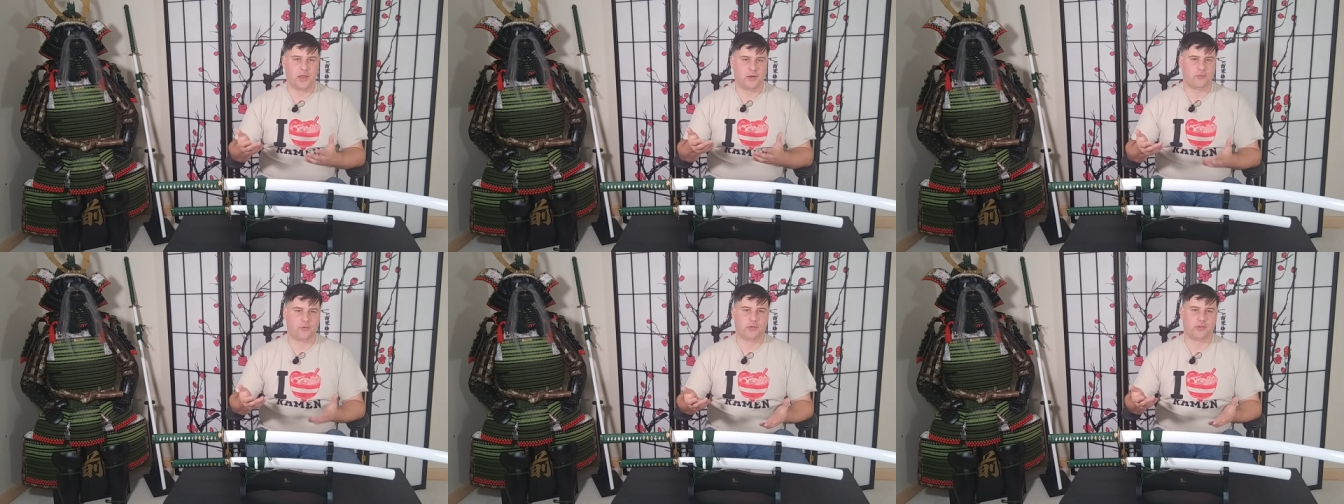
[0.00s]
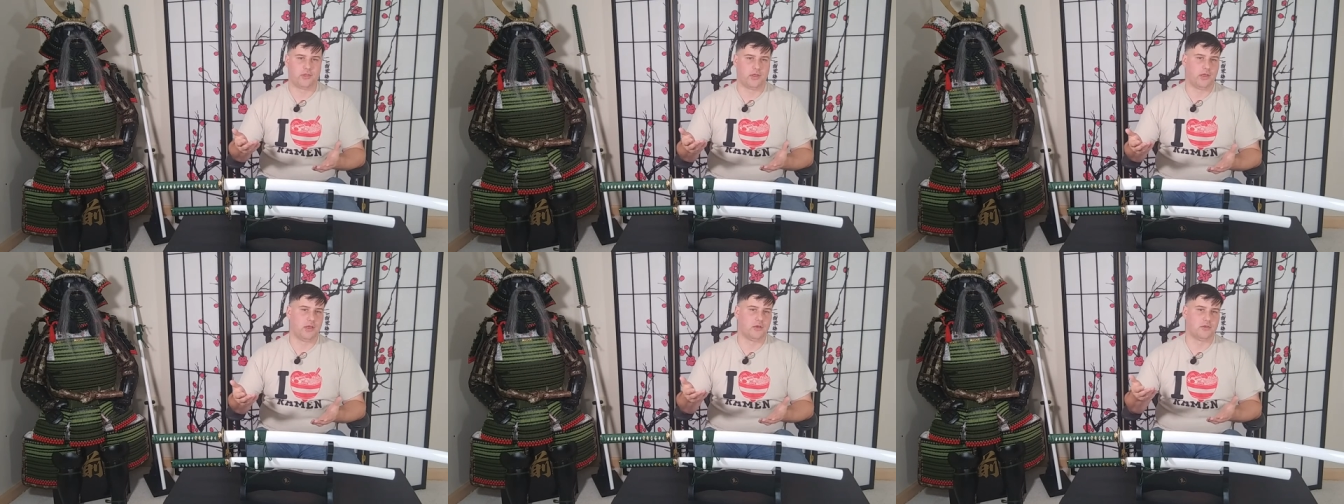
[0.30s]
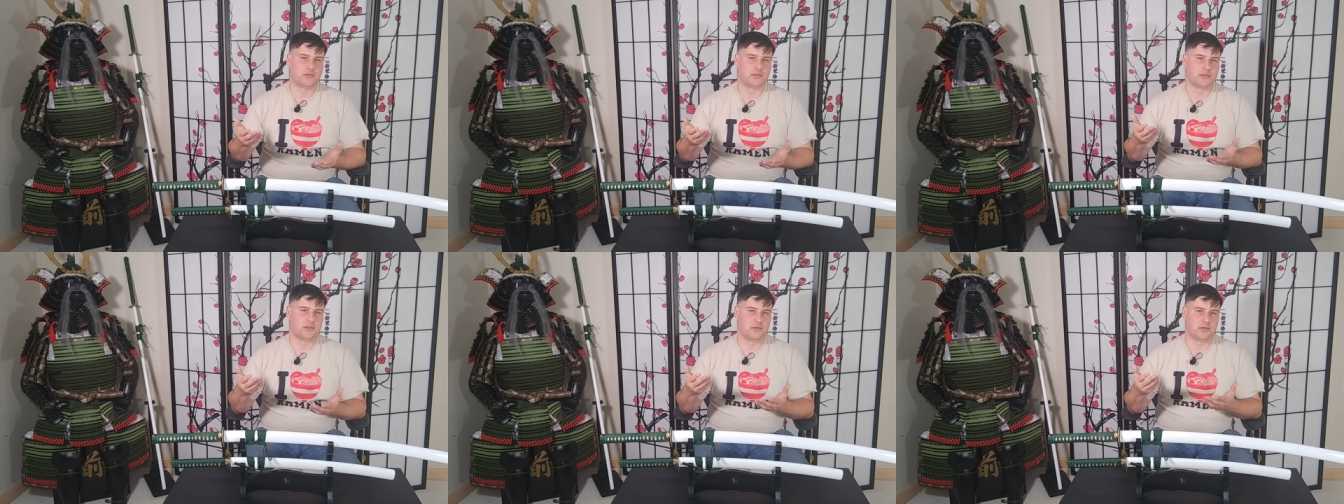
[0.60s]
Everything
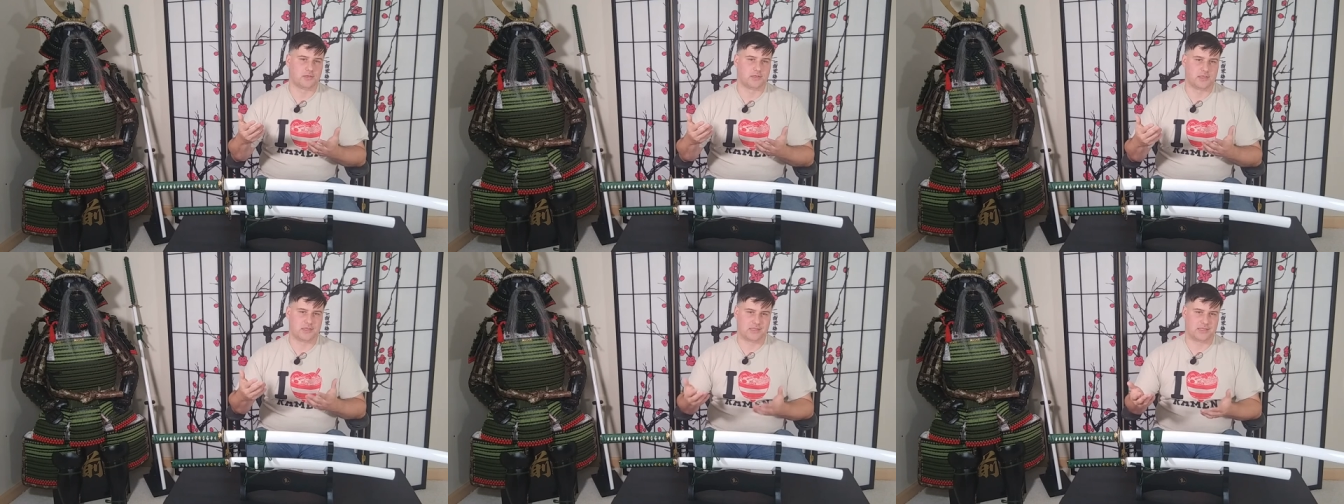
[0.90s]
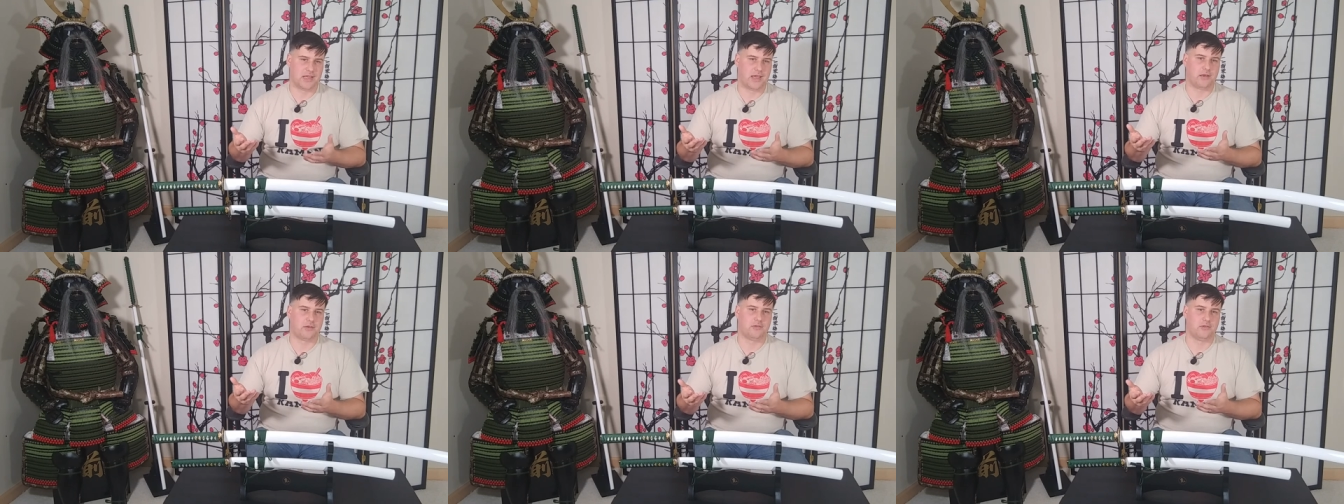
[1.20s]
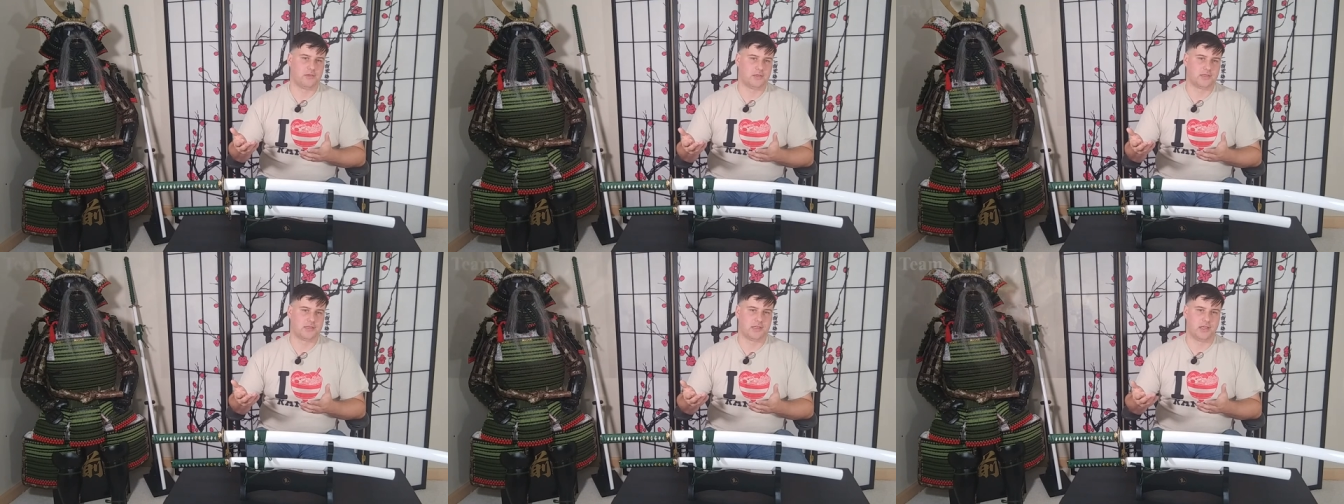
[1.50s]
else looks
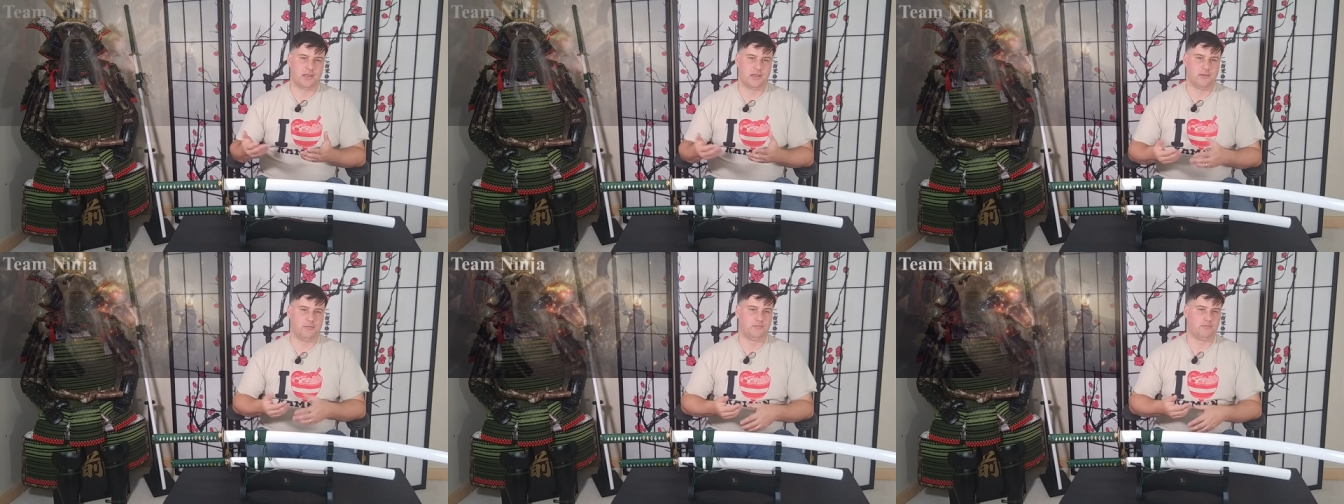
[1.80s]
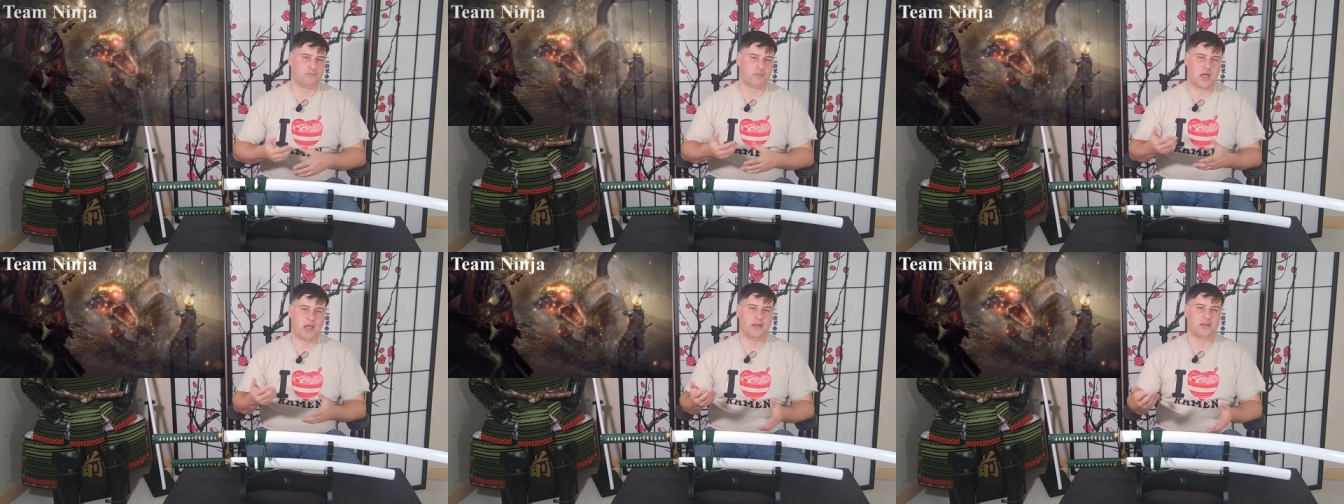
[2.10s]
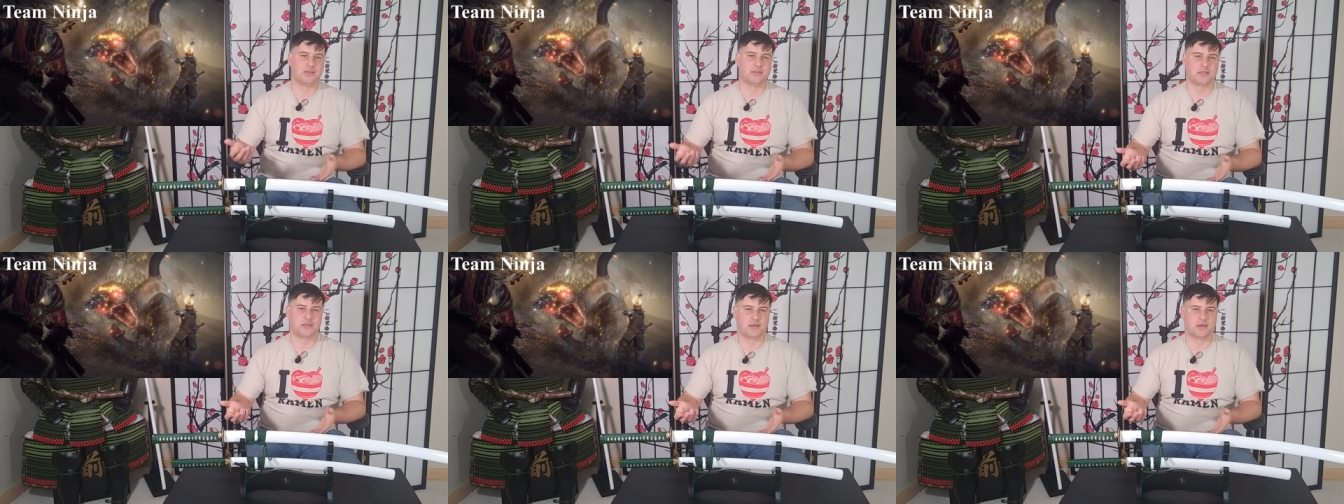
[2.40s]
exactly the same
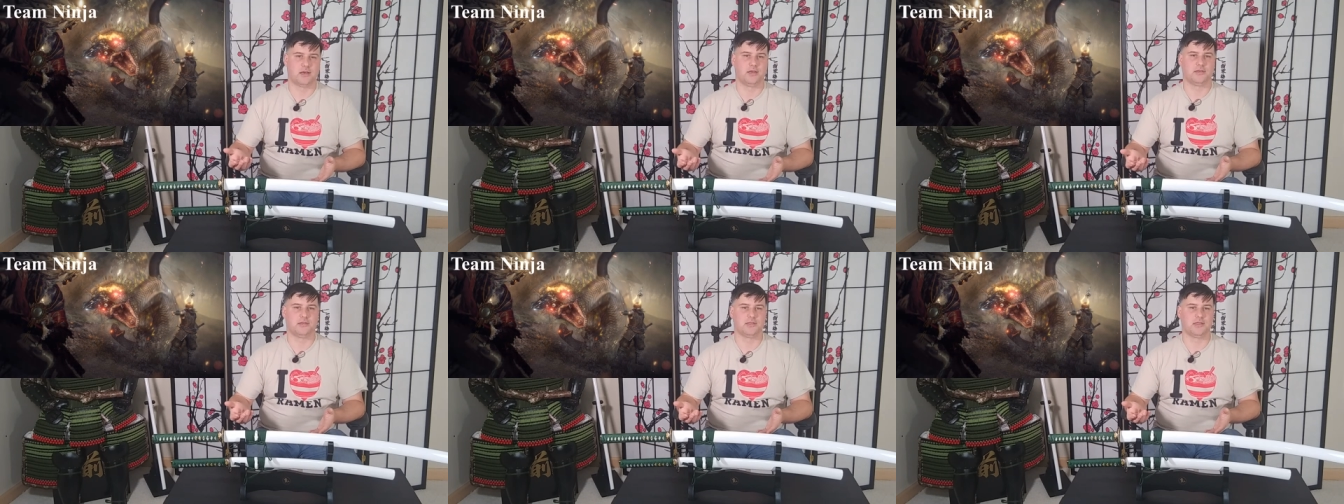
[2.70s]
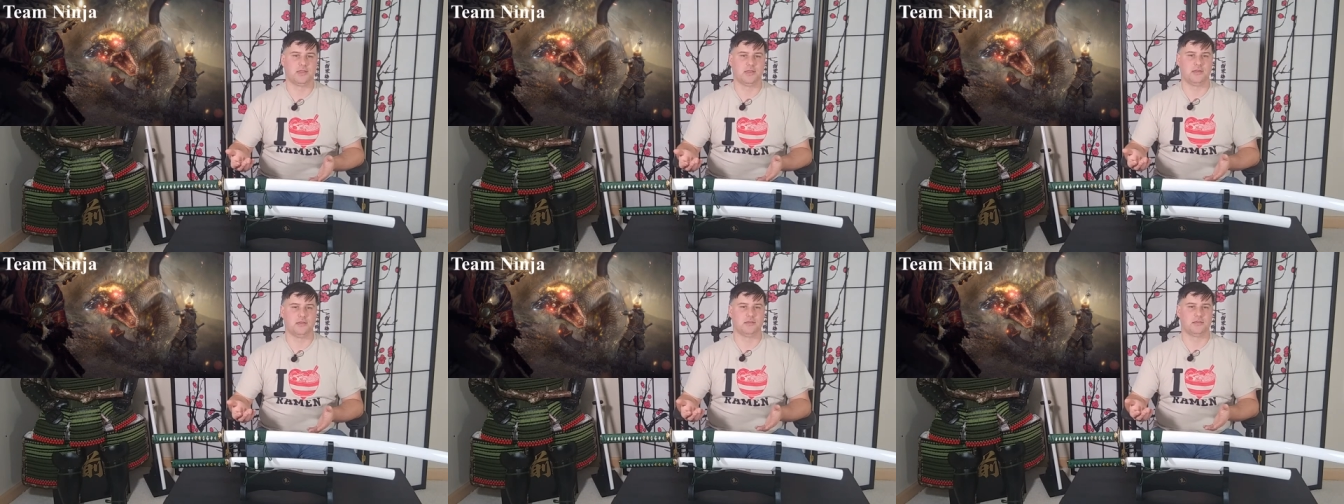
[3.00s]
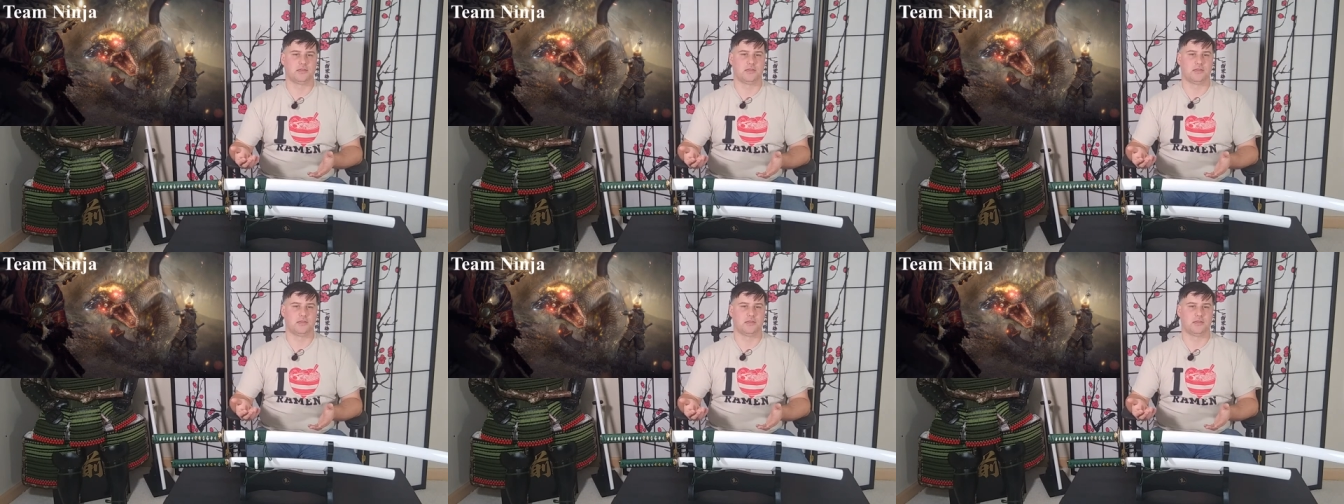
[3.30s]
minus the cutscene.